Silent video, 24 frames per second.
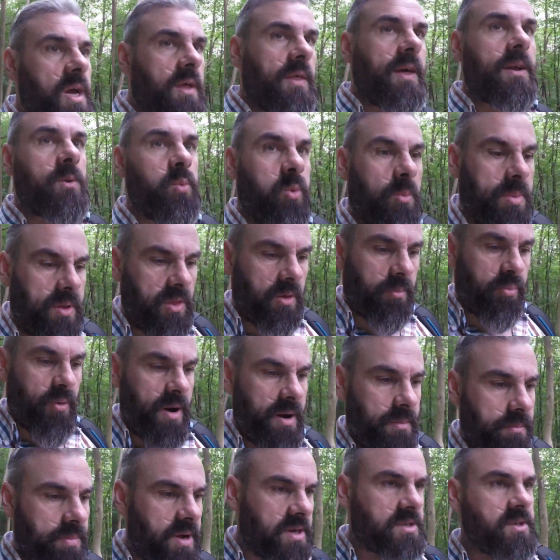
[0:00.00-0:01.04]
That will be the bread
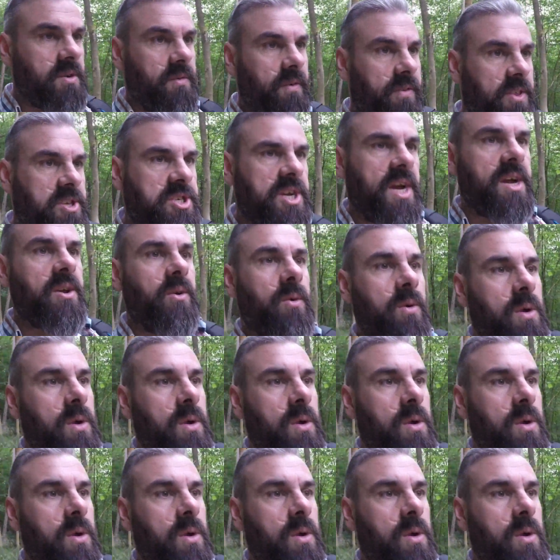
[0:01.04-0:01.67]
and butter of the channel.